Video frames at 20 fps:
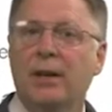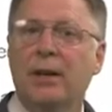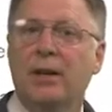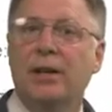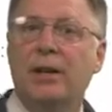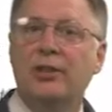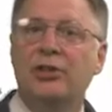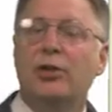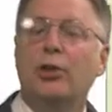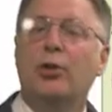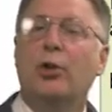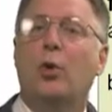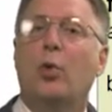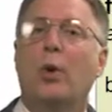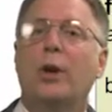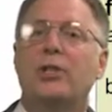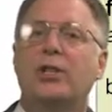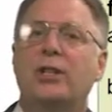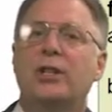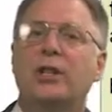And so the
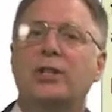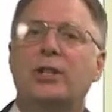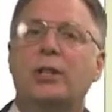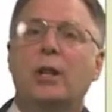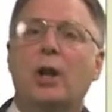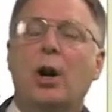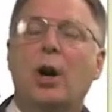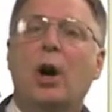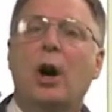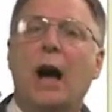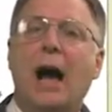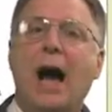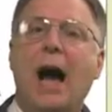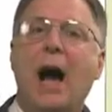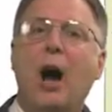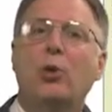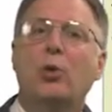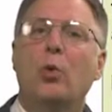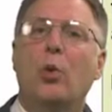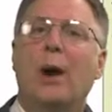question is,
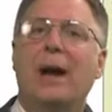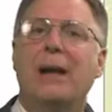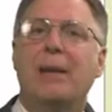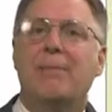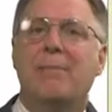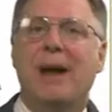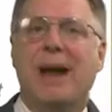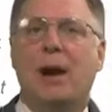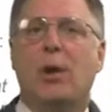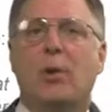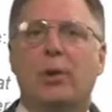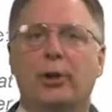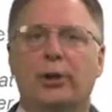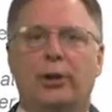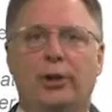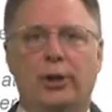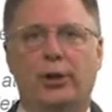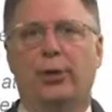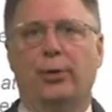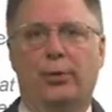how do I empower
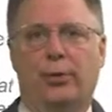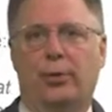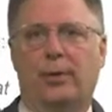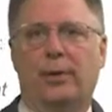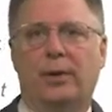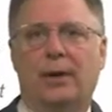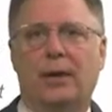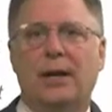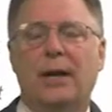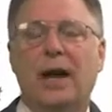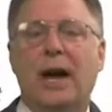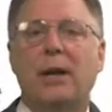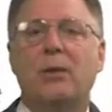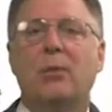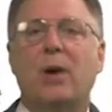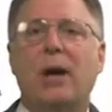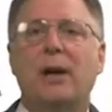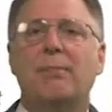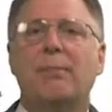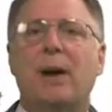you? How do
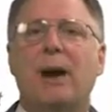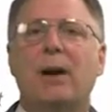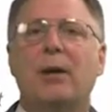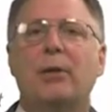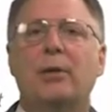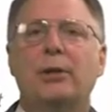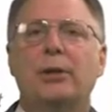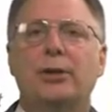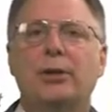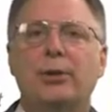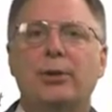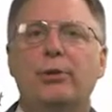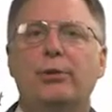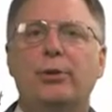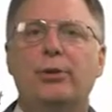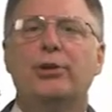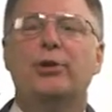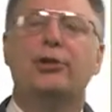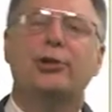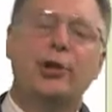I empower you
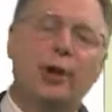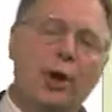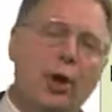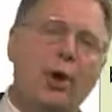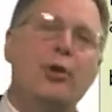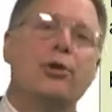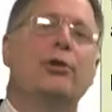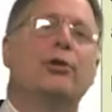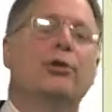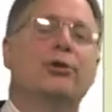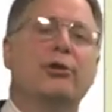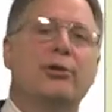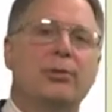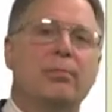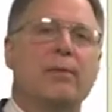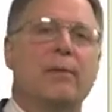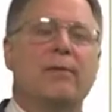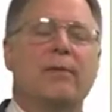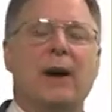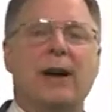to show your
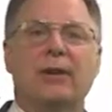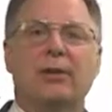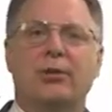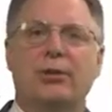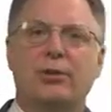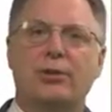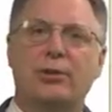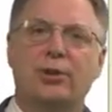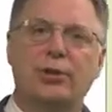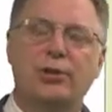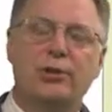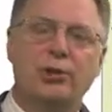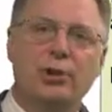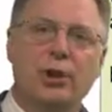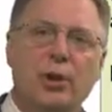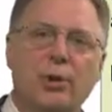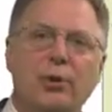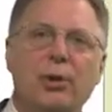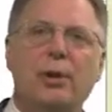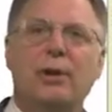supervisors and
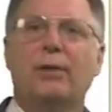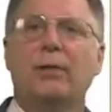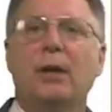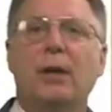show the